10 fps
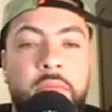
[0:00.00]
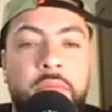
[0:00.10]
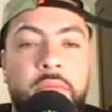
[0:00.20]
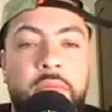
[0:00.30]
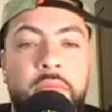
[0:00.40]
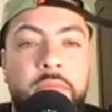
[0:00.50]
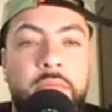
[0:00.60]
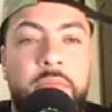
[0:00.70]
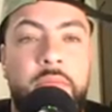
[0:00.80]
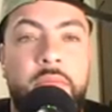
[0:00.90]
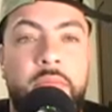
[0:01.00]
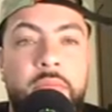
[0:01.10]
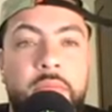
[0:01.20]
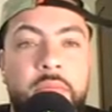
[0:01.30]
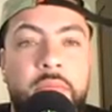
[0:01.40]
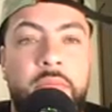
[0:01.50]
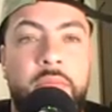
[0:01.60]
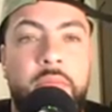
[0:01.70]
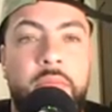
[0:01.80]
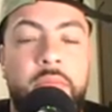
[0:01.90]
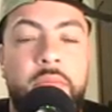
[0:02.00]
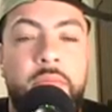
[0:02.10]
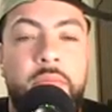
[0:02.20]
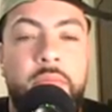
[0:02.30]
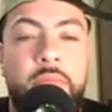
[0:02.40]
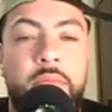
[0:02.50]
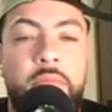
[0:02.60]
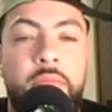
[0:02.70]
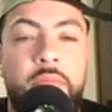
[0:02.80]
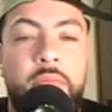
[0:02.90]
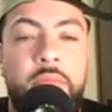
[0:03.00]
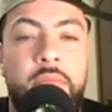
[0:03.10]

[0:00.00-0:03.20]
The person shown says nothing.